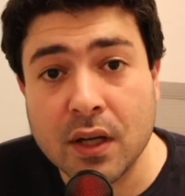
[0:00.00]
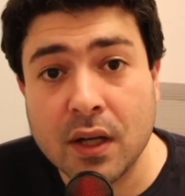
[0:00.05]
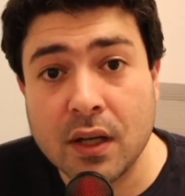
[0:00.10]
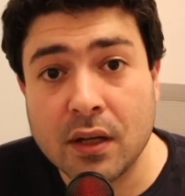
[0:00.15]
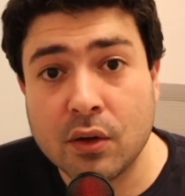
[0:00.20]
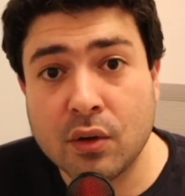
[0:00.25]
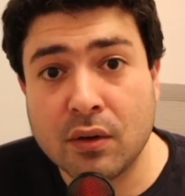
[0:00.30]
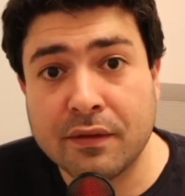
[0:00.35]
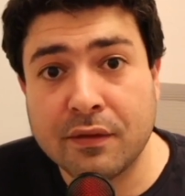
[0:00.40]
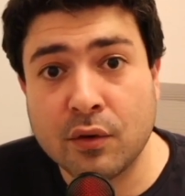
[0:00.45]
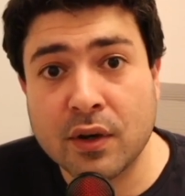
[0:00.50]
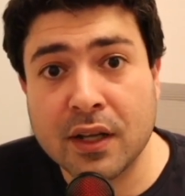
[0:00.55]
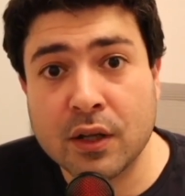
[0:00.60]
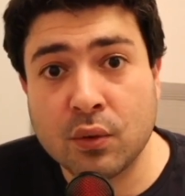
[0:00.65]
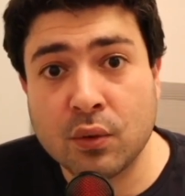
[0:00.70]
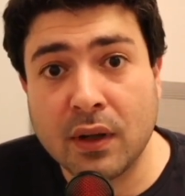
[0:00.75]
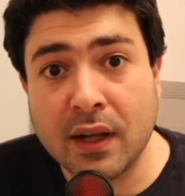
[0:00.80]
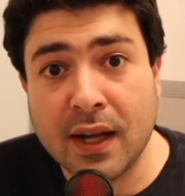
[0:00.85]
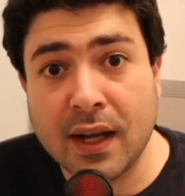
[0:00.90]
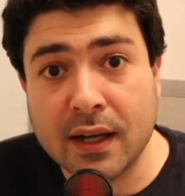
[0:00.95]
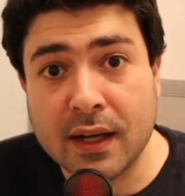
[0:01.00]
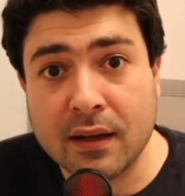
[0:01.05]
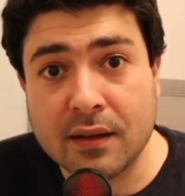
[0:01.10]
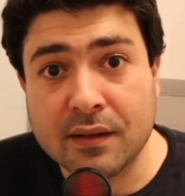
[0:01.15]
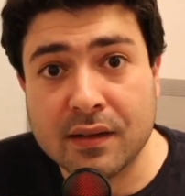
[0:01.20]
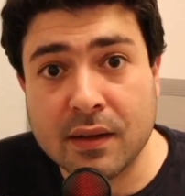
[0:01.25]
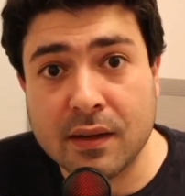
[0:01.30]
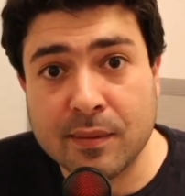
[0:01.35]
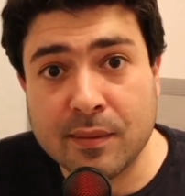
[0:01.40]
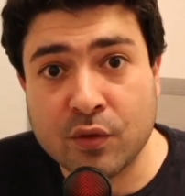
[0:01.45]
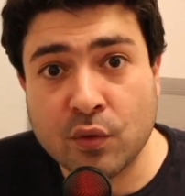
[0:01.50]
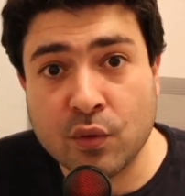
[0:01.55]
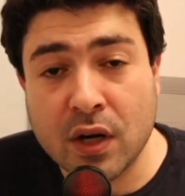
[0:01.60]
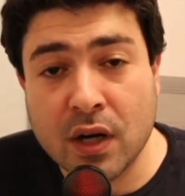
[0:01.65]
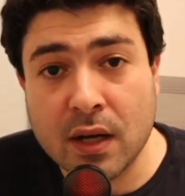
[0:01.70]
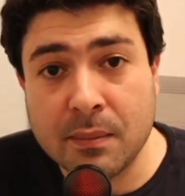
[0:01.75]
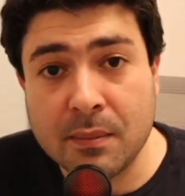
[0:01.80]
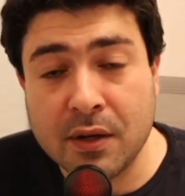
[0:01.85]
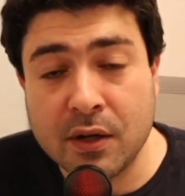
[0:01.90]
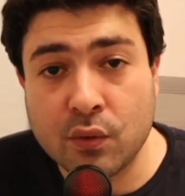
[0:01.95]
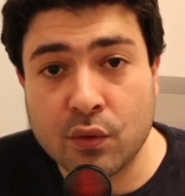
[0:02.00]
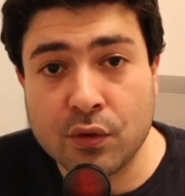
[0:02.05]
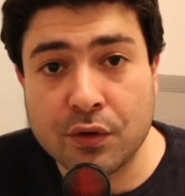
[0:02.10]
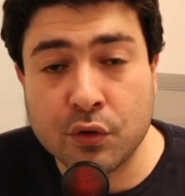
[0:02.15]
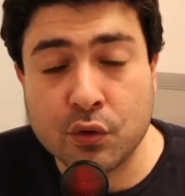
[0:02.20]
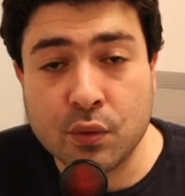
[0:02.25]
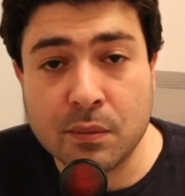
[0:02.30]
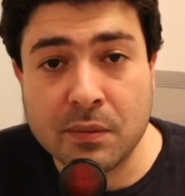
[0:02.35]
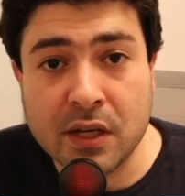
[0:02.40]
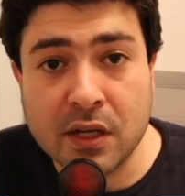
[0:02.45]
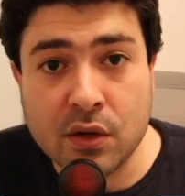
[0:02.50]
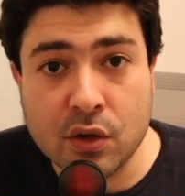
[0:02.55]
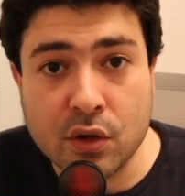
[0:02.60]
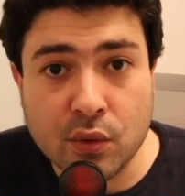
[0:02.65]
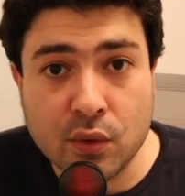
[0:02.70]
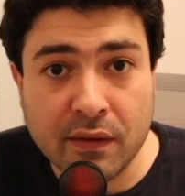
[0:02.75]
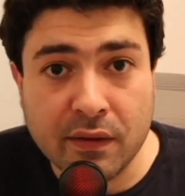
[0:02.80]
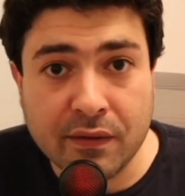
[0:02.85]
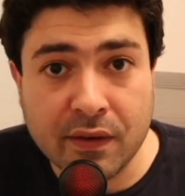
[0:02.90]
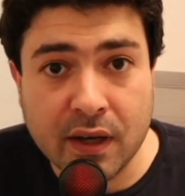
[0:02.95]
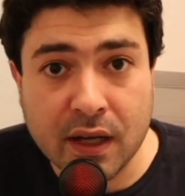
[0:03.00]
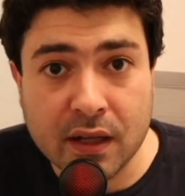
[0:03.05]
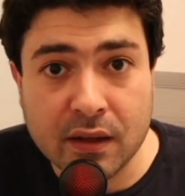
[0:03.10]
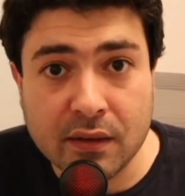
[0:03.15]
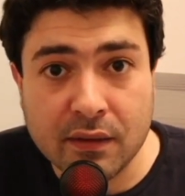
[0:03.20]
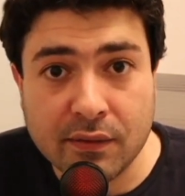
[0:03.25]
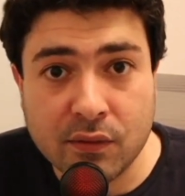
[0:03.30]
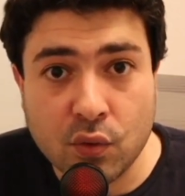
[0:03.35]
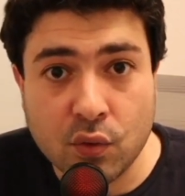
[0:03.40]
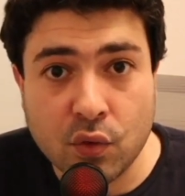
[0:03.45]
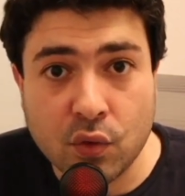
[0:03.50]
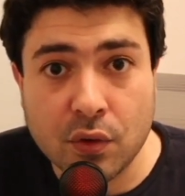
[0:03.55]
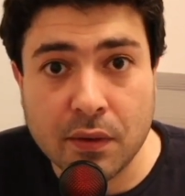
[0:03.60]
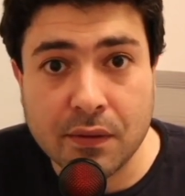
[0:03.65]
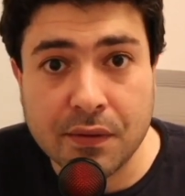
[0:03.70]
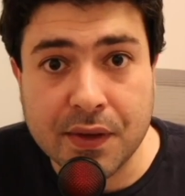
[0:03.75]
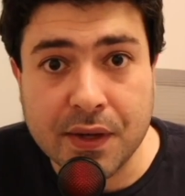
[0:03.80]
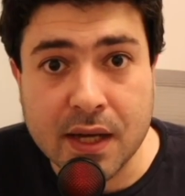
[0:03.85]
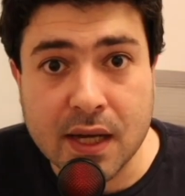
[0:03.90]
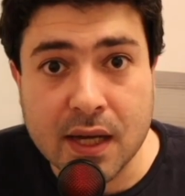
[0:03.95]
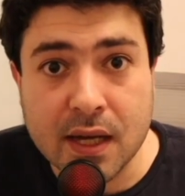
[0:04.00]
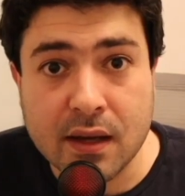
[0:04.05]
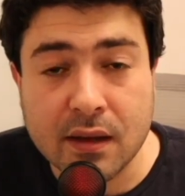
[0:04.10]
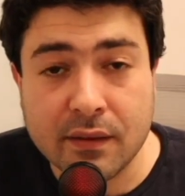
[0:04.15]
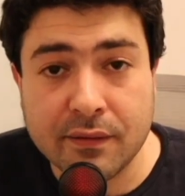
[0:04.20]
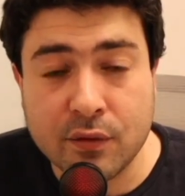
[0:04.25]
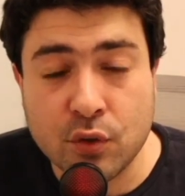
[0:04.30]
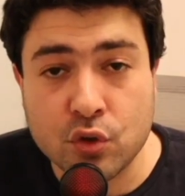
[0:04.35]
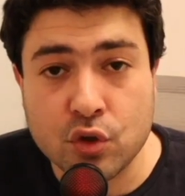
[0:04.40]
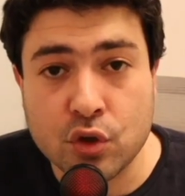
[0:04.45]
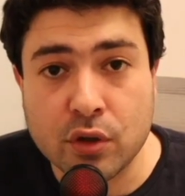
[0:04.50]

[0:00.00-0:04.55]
Don't forget to like and subscribe in order to be notified for the future